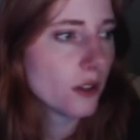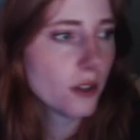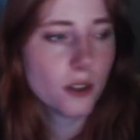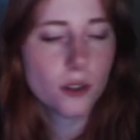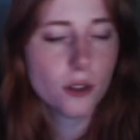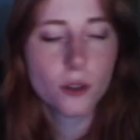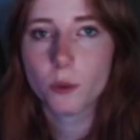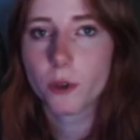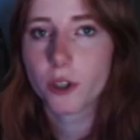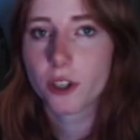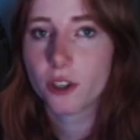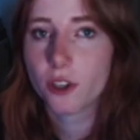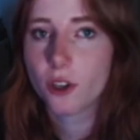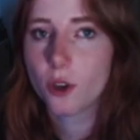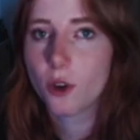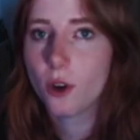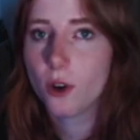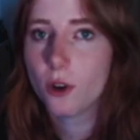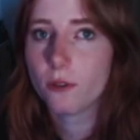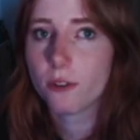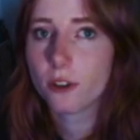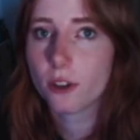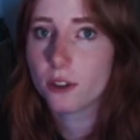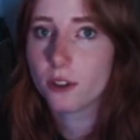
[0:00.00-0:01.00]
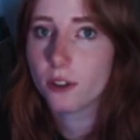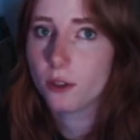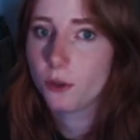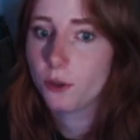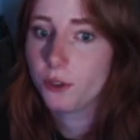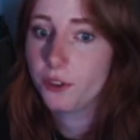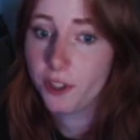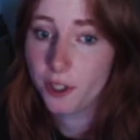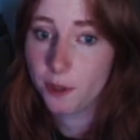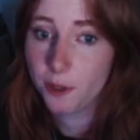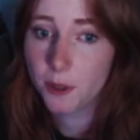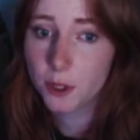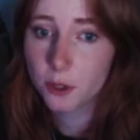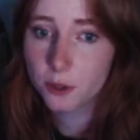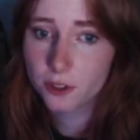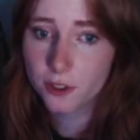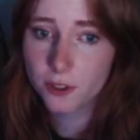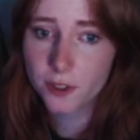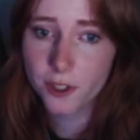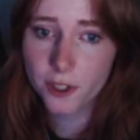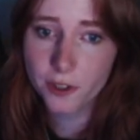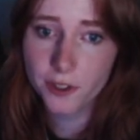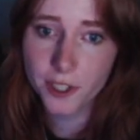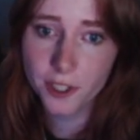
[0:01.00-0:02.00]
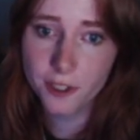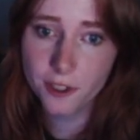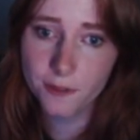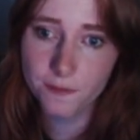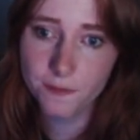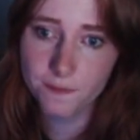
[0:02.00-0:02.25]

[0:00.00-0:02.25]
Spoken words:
to go over a little demo scenario.